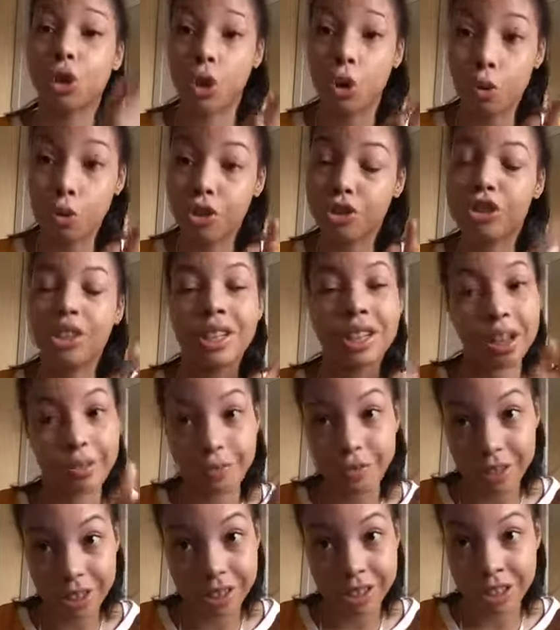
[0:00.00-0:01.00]
Go watch it.
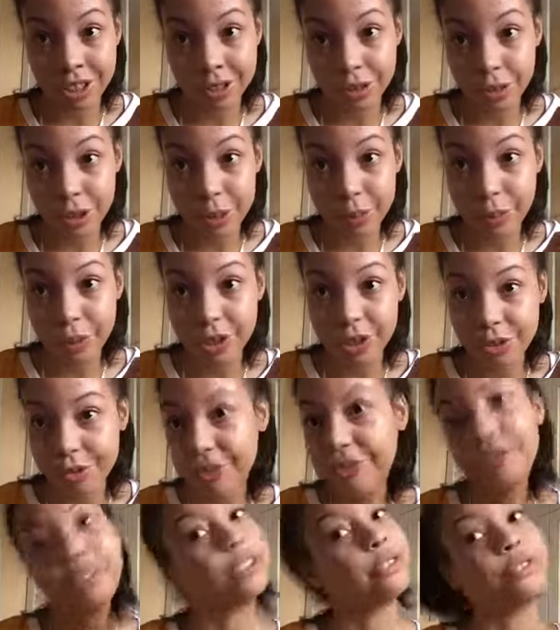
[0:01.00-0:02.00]
Netflix is not
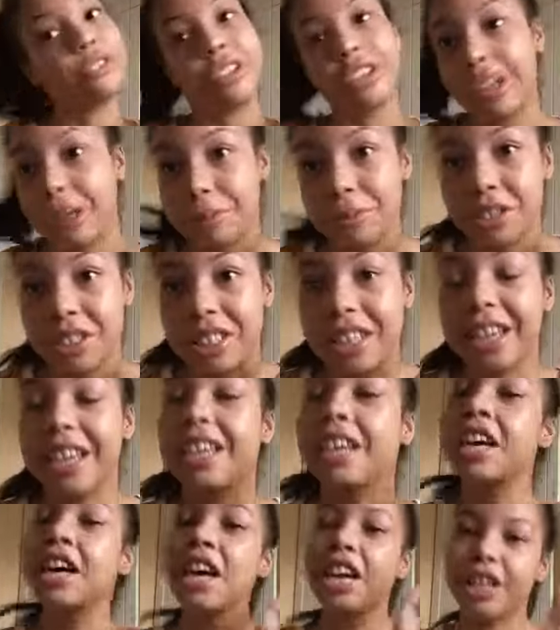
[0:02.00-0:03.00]
sponsoring this video. I'm just
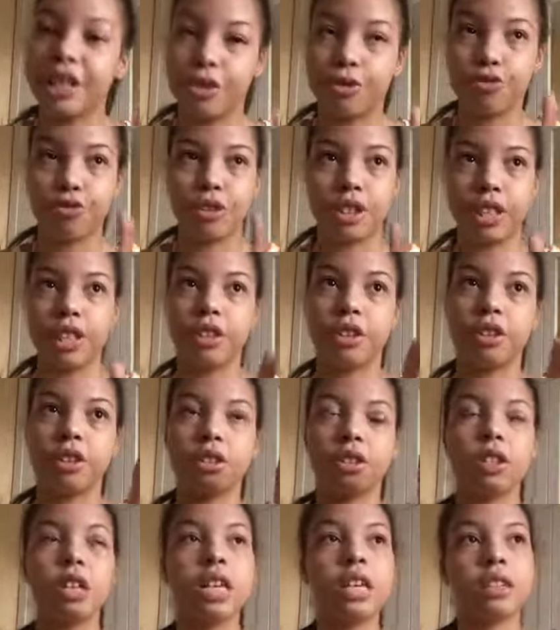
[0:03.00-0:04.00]
saying it's really
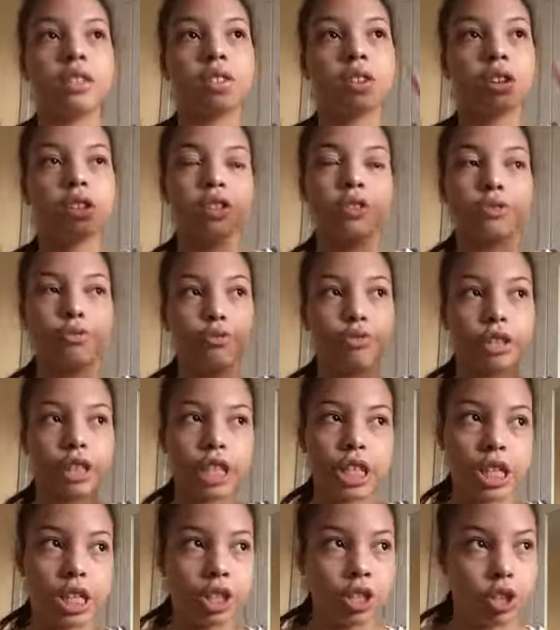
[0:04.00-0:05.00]
good. It starts off
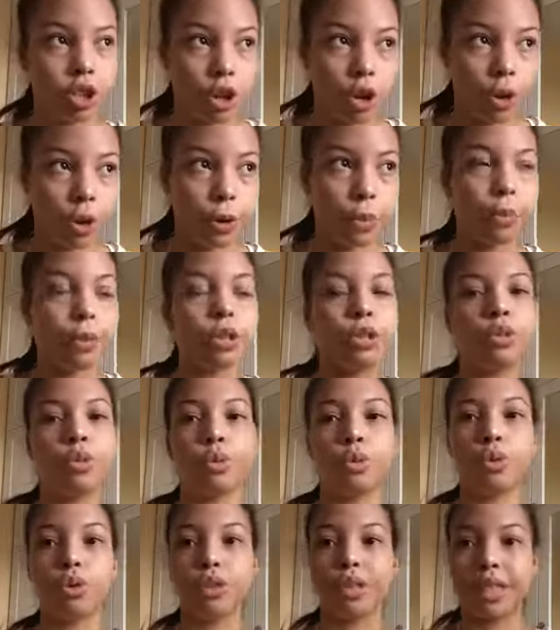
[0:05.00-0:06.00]
really slow, but
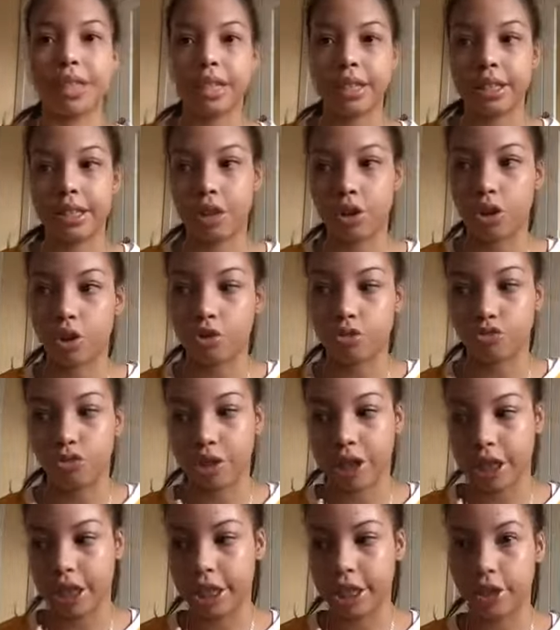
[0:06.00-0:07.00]
towards the end, they got
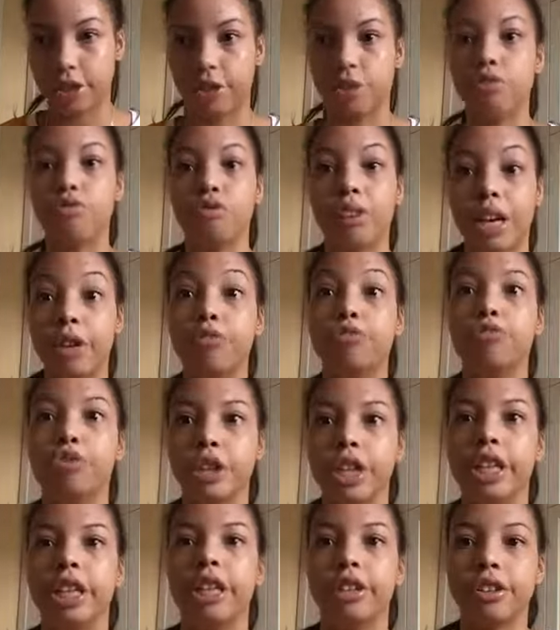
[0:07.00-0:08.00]
really, like,
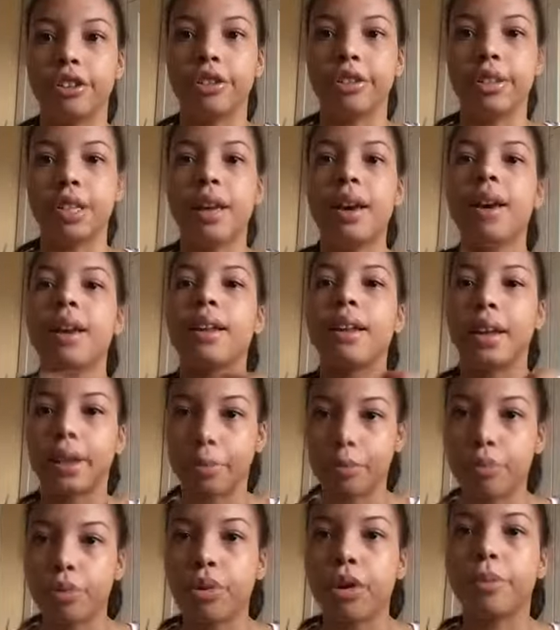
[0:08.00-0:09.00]
really good.
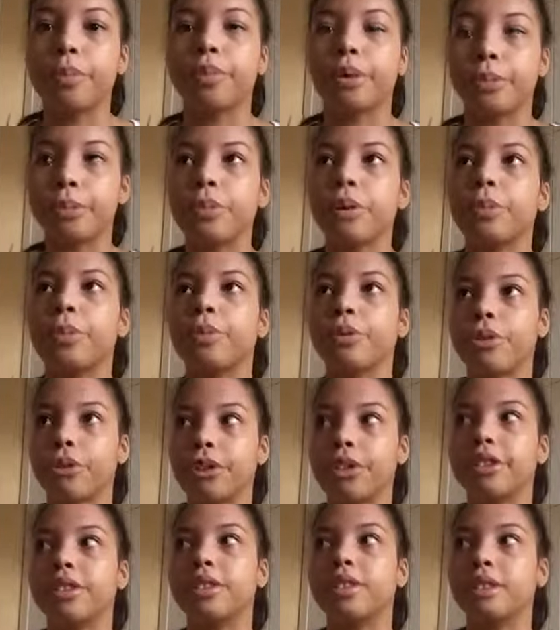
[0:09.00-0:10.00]
Like, proper, proper
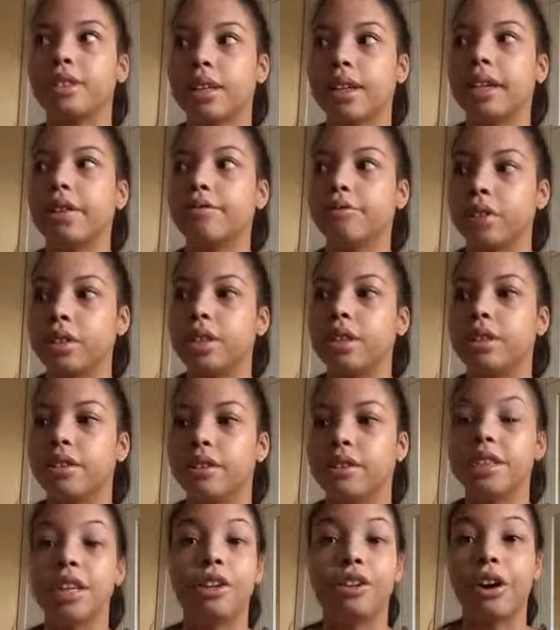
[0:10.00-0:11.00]
good. Like, really
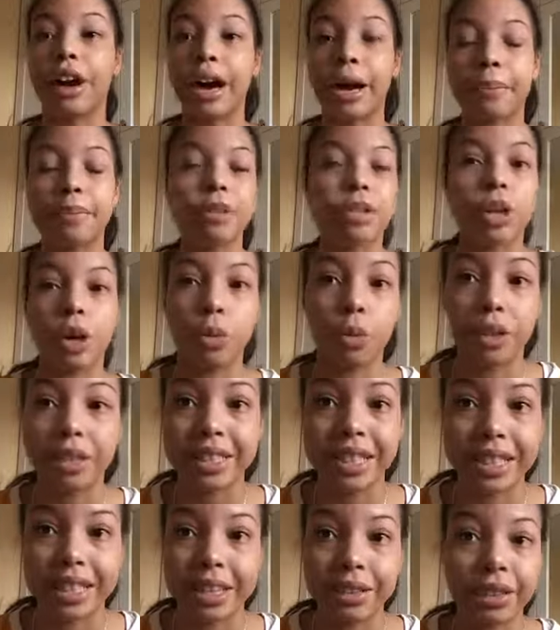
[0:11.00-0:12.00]
good. A lot happened. I
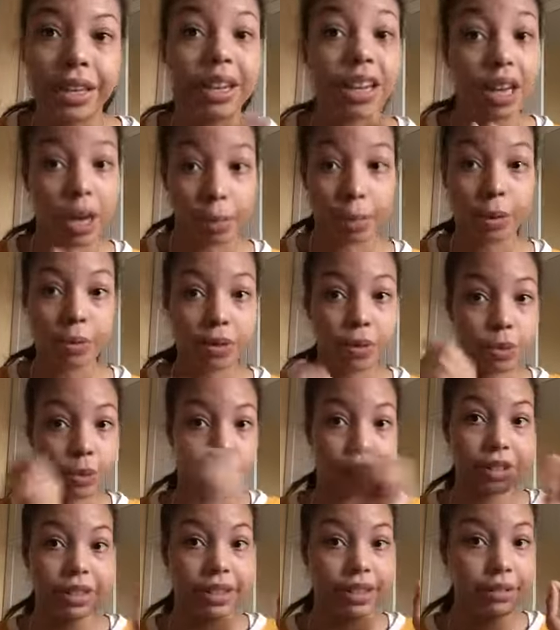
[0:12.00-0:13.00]
won't say anything. I promise I
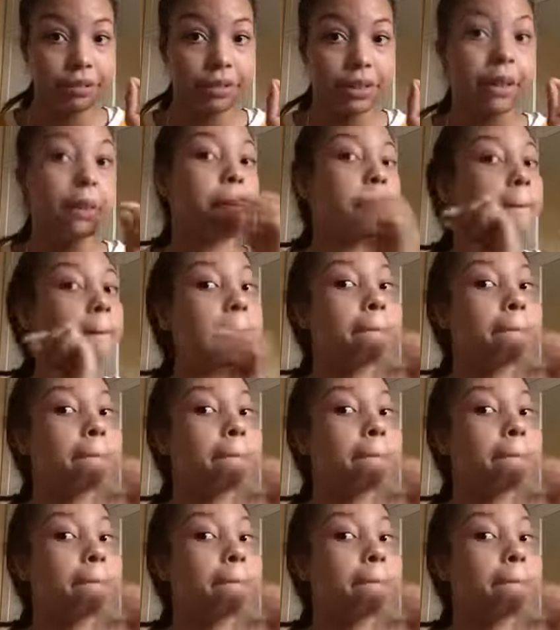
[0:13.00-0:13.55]
won't say anything.